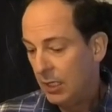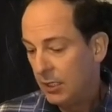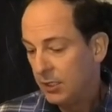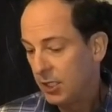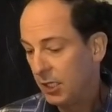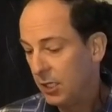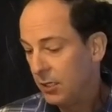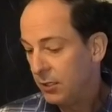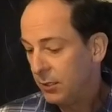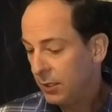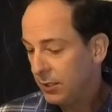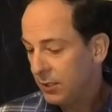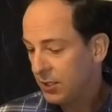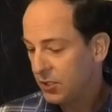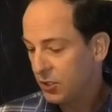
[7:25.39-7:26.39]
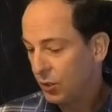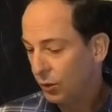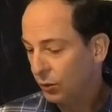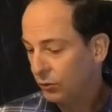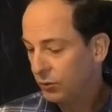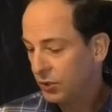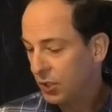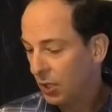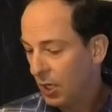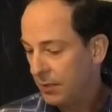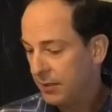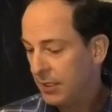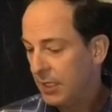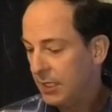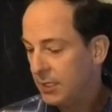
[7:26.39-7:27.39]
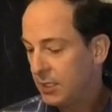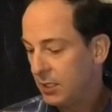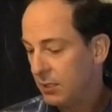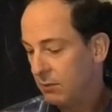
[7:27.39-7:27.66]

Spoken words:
So the school's got these